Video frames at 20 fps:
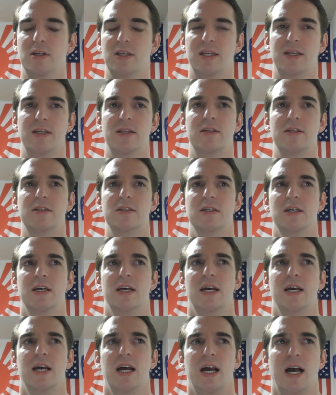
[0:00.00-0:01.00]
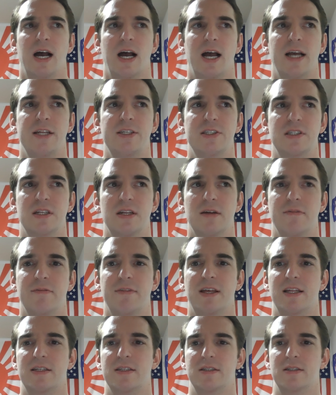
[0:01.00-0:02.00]
And I just love
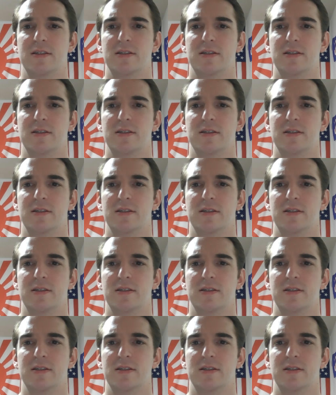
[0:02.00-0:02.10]
that